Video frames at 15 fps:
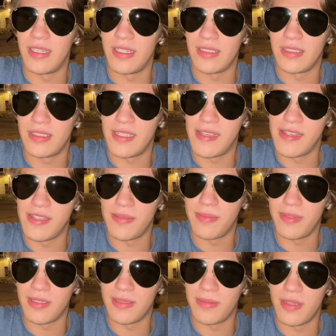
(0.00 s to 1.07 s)
that has changed
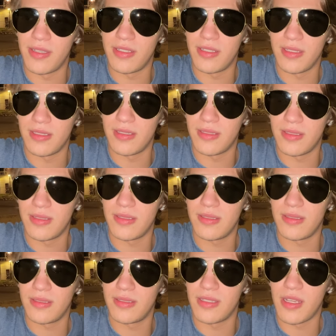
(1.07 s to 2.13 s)
me as much as
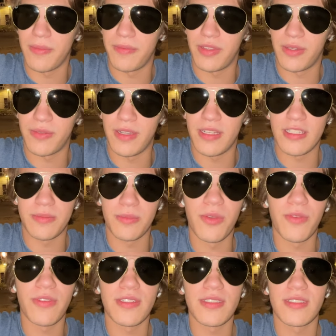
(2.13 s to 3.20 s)
some of the greatest
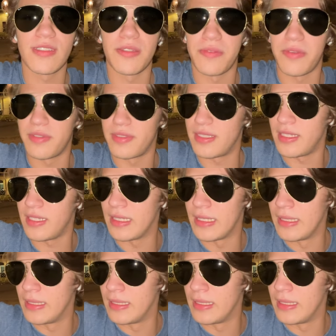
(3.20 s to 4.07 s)
movies I've ever seen.